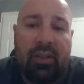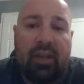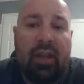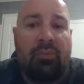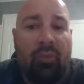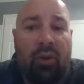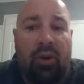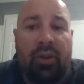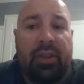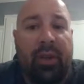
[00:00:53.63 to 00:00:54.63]
and
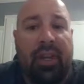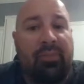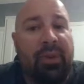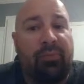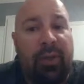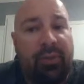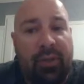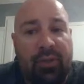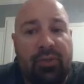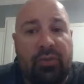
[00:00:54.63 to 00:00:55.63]
more than what can be
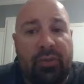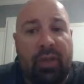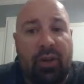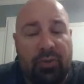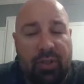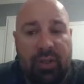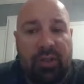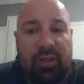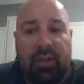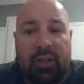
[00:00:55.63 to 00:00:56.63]
reproduced from the
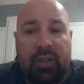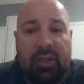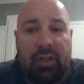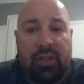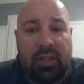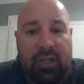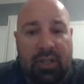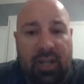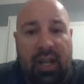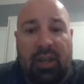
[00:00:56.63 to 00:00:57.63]
ocean to
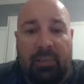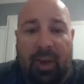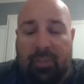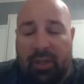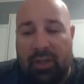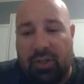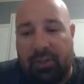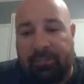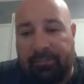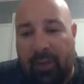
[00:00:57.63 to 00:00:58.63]
sustain the
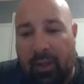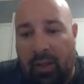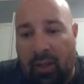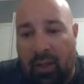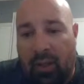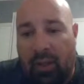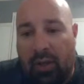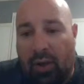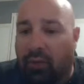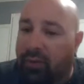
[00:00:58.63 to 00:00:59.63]
population.
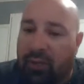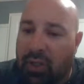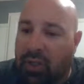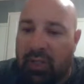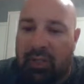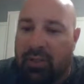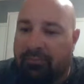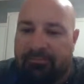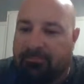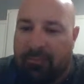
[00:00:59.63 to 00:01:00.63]
Overfishing is
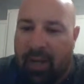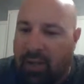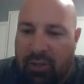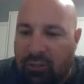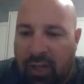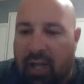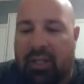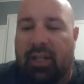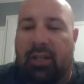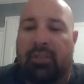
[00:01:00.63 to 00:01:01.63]
not a new
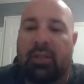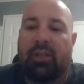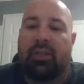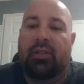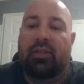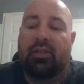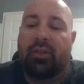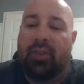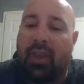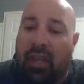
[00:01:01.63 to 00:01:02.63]
concept.
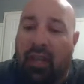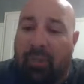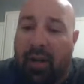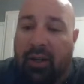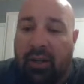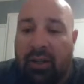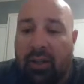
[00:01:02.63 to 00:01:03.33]
Thinking about it,